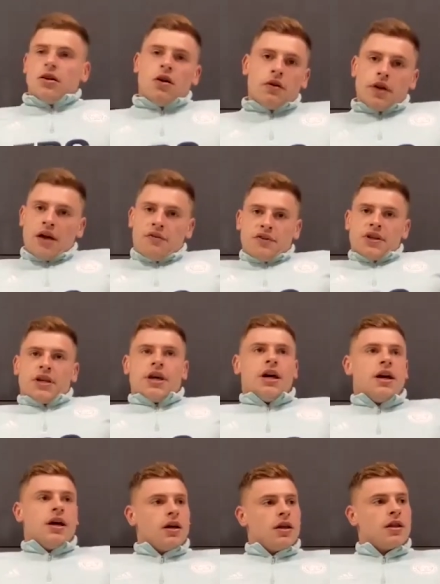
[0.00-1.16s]
Yeah, no, I
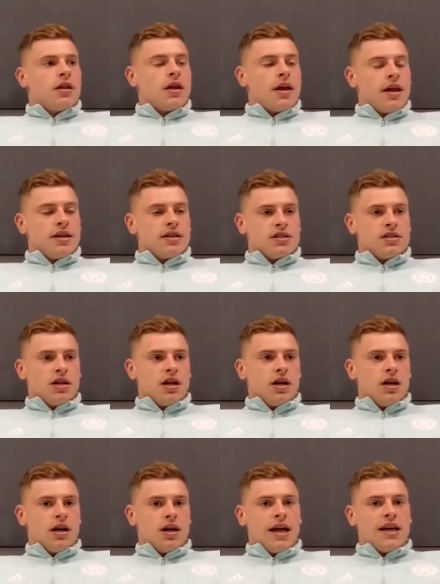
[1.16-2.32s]
think it's
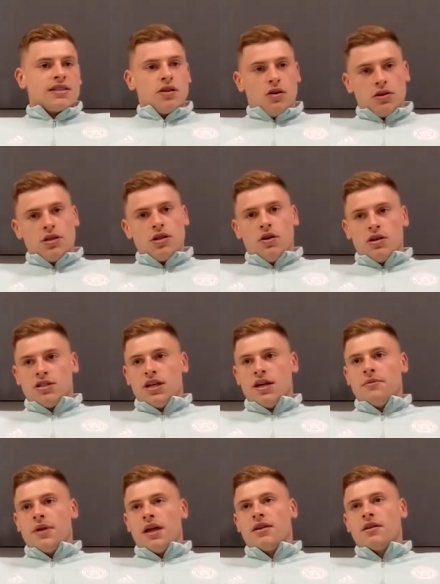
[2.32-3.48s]
uh, it's like like you
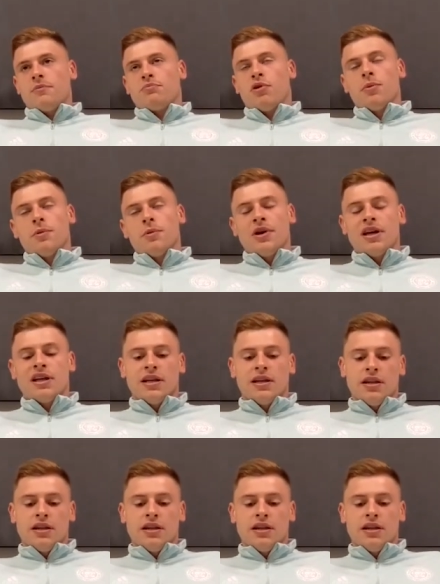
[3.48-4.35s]
say. I think probably